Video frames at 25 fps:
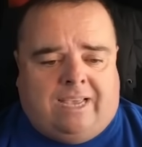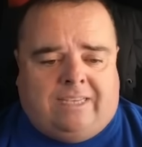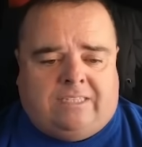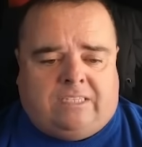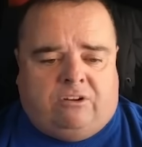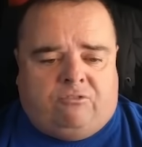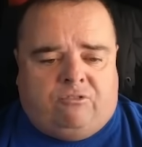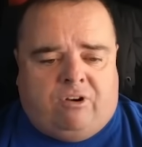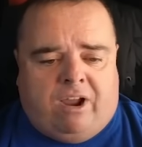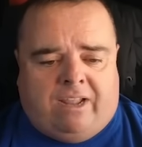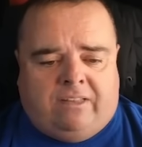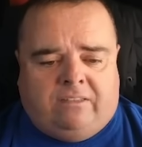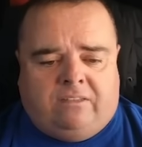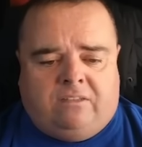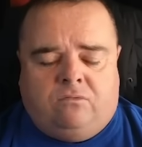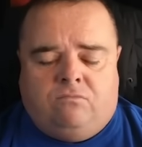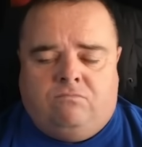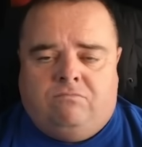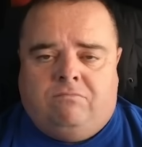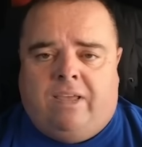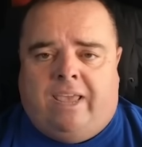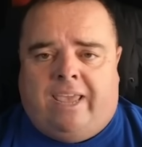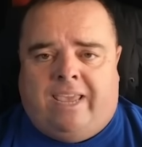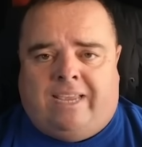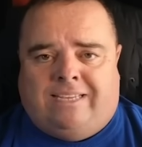as a
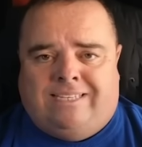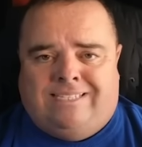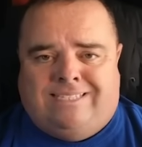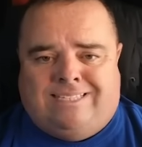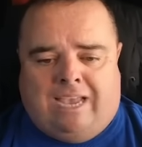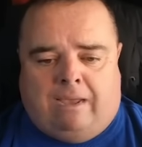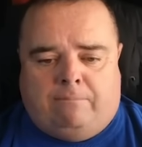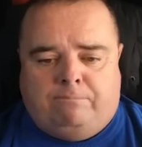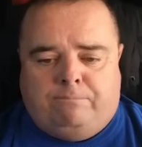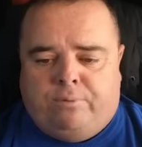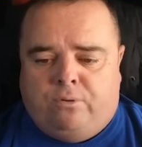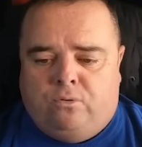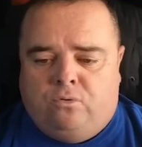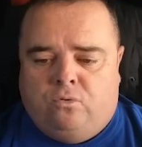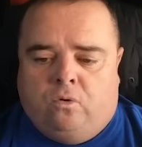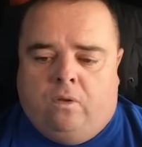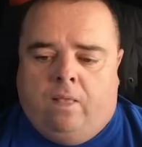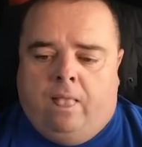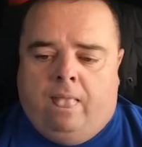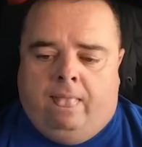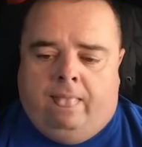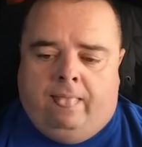random example.